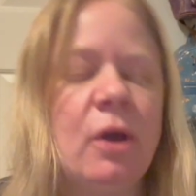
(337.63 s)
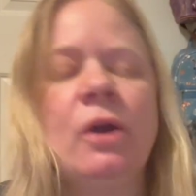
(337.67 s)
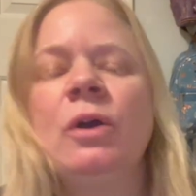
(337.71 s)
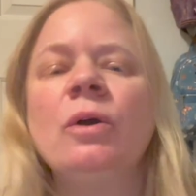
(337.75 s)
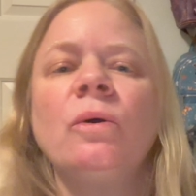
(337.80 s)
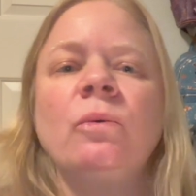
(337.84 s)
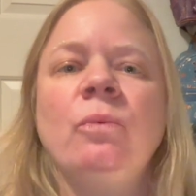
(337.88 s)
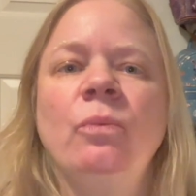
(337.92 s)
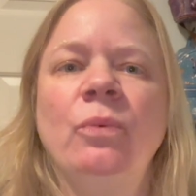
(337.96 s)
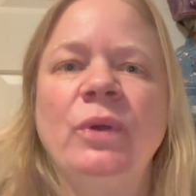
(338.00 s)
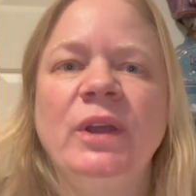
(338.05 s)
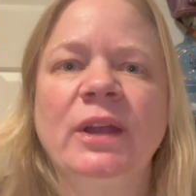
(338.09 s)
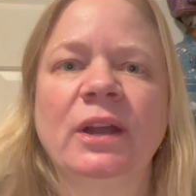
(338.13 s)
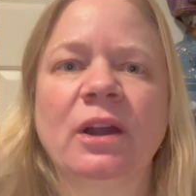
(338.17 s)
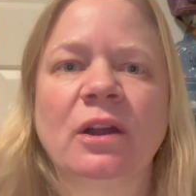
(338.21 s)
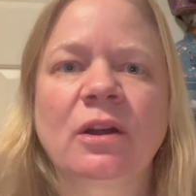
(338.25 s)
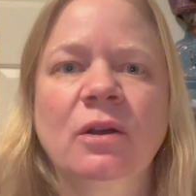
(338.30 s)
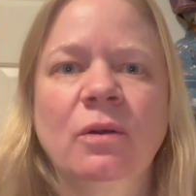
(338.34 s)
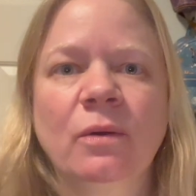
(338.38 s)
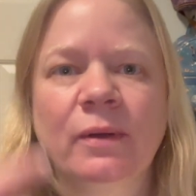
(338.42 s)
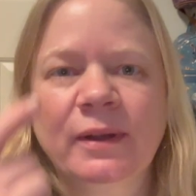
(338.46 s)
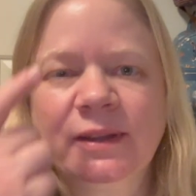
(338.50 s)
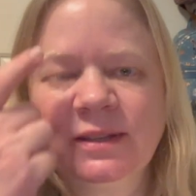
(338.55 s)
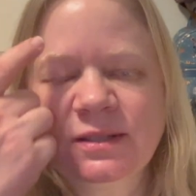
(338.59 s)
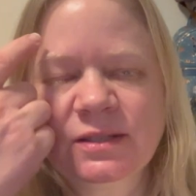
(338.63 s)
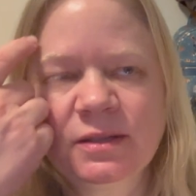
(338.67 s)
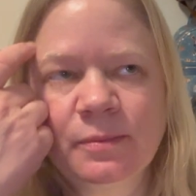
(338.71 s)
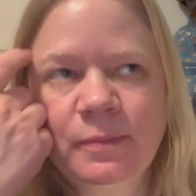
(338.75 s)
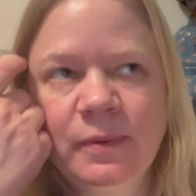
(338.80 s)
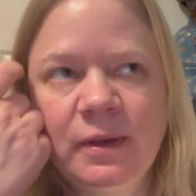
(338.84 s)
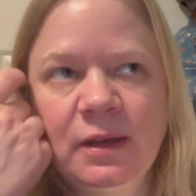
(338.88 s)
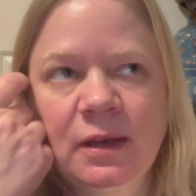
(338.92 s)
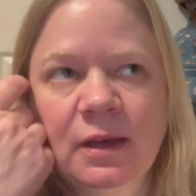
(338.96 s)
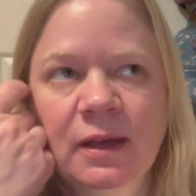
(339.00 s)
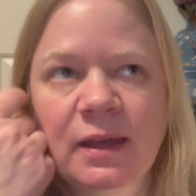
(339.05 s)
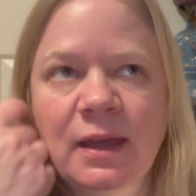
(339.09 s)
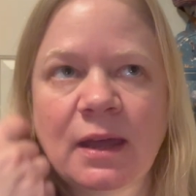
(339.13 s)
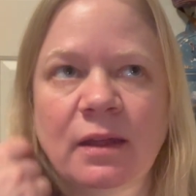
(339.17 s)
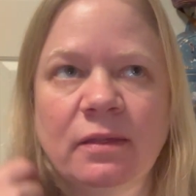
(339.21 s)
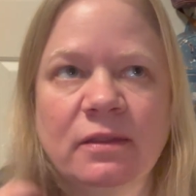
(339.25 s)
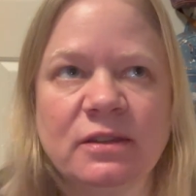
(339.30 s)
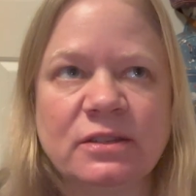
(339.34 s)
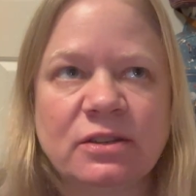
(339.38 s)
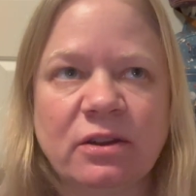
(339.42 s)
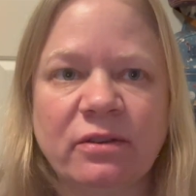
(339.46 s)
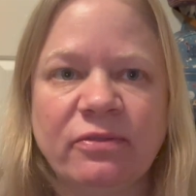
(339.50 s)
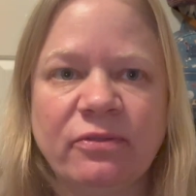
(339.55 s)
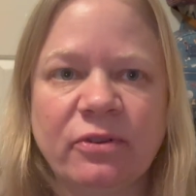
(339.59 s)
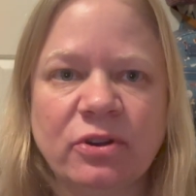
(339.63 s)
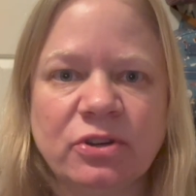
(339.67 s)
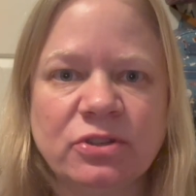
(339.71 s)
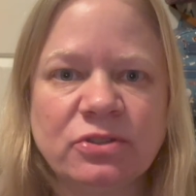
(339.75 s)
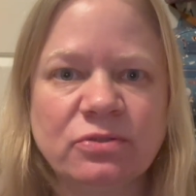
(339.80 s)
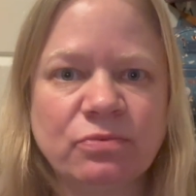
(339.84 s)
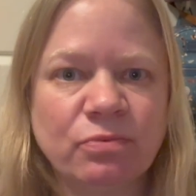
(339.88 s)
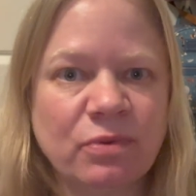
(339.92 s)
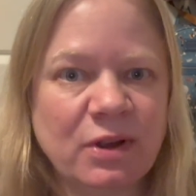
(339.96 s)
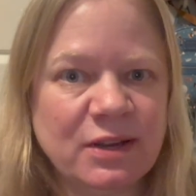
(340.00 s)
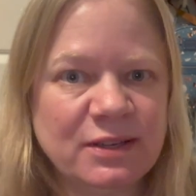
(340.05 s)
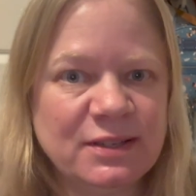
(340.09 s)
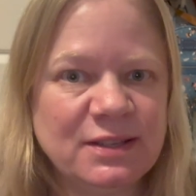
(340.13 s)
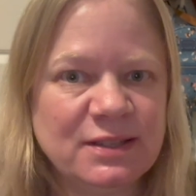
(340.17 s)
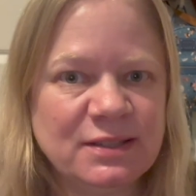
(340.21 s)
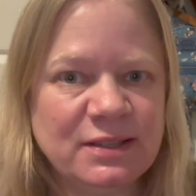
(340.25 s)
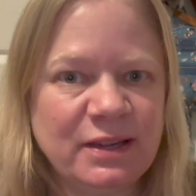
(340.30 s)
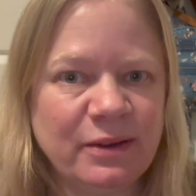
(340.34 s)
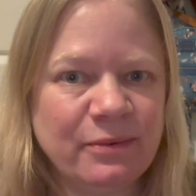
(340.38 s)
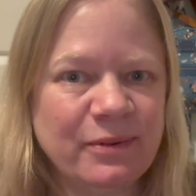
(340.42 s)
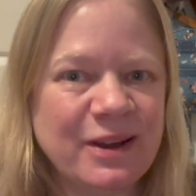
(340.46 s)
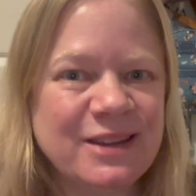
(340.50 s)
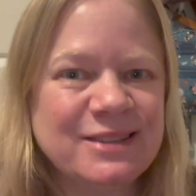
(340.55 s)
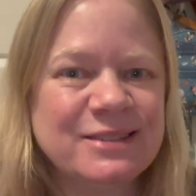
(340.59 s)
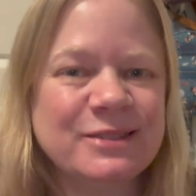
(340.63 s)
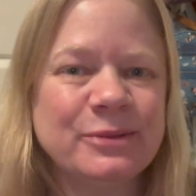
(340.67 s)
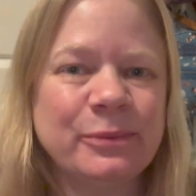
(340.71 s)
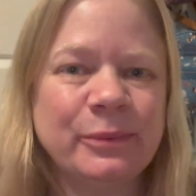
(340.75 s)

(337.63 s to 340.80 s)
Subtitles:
We are going to be, again, this is our first Run Disney race,